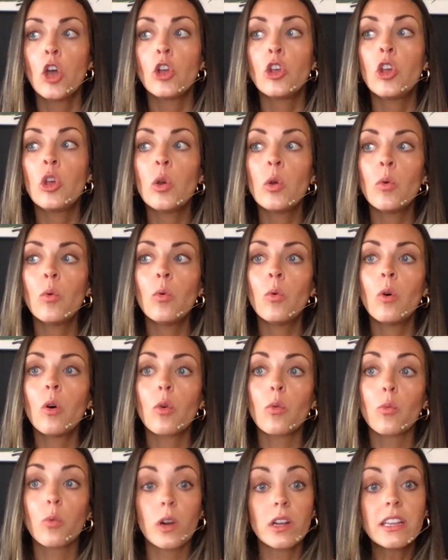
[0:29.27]
you
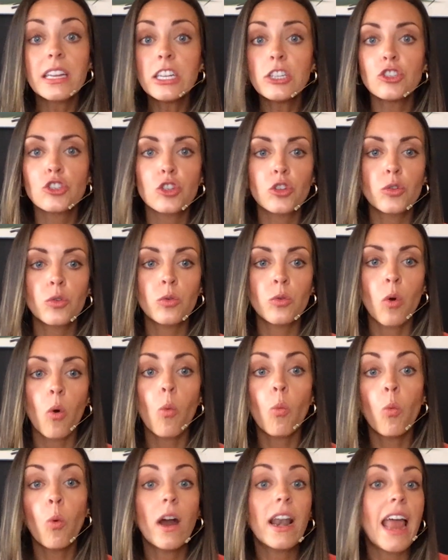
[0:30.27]
really do
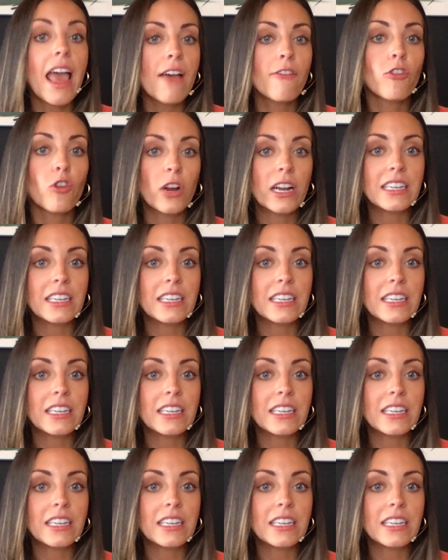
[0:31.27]
whatever